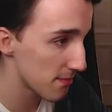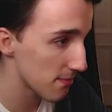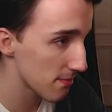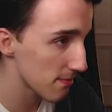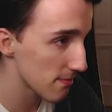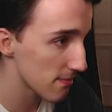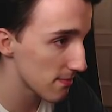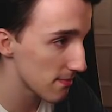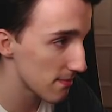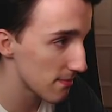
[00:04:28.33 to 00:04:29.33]

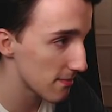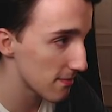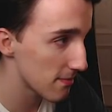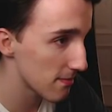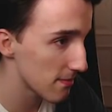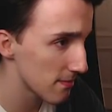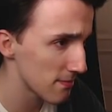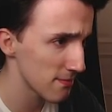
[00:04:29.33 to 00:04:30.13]
Nothing is said.